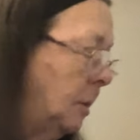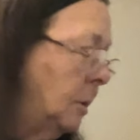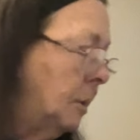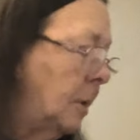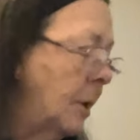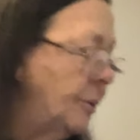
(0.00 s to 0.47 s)

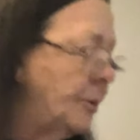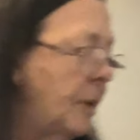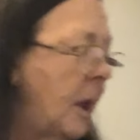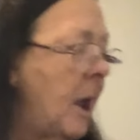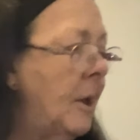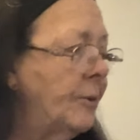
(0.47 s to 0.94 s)
And I should
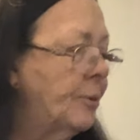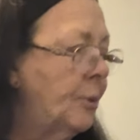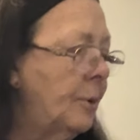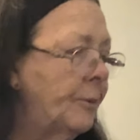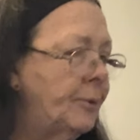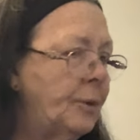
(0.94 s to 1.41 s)
ask
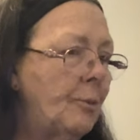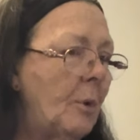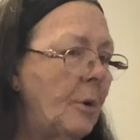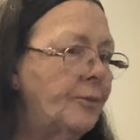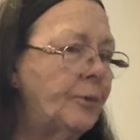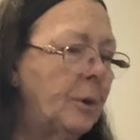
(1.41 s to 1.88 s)
her if she
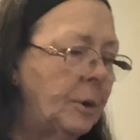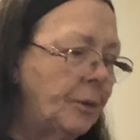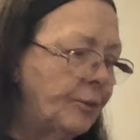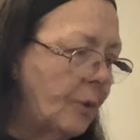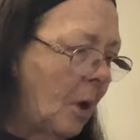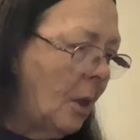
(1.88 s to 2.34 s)
wants any
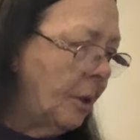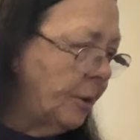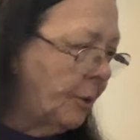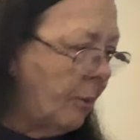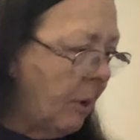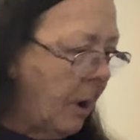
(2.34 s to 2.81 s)

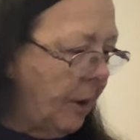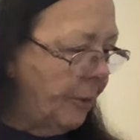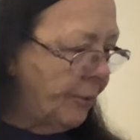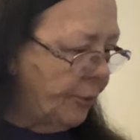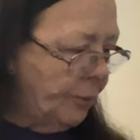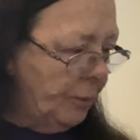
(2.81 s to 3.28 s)
solid
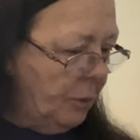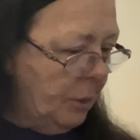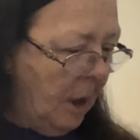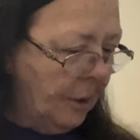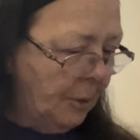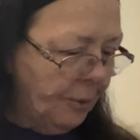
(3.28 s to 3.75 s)
grays.
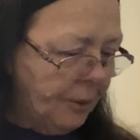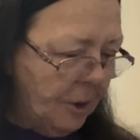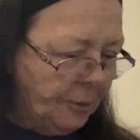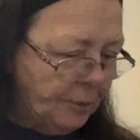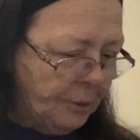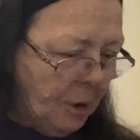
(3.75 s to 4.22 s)
I don't
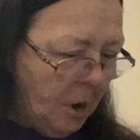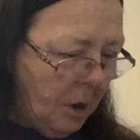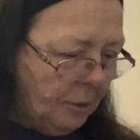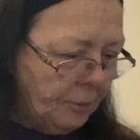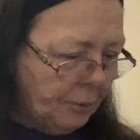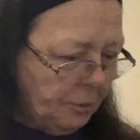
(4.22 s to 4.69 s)
think she
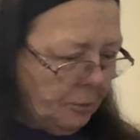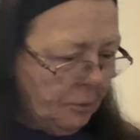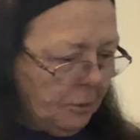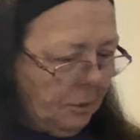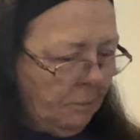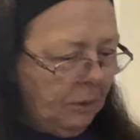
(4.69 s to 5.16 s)
does,
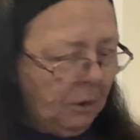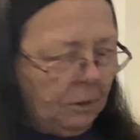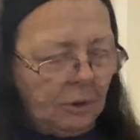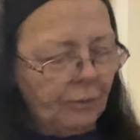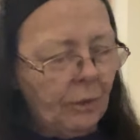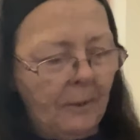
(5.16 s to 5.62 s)

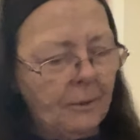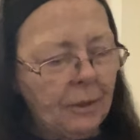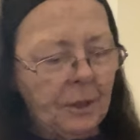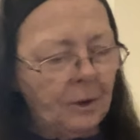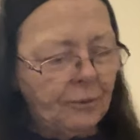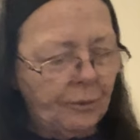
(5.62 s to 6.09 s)
because
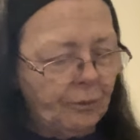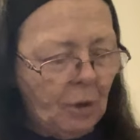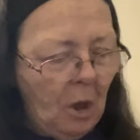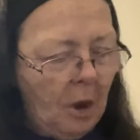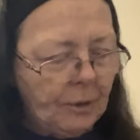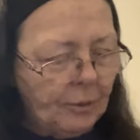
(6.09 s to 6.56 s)
everything she's
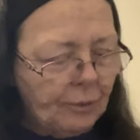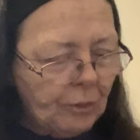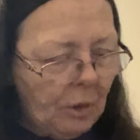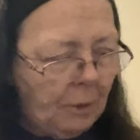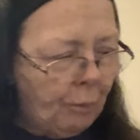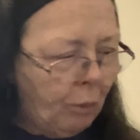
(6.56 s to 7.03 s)
got is
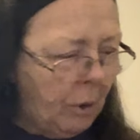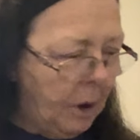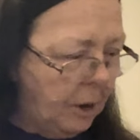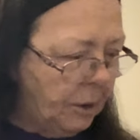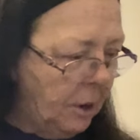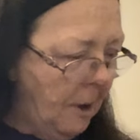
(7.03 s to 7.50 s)
a
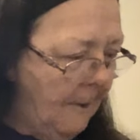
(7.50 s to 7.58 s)
print.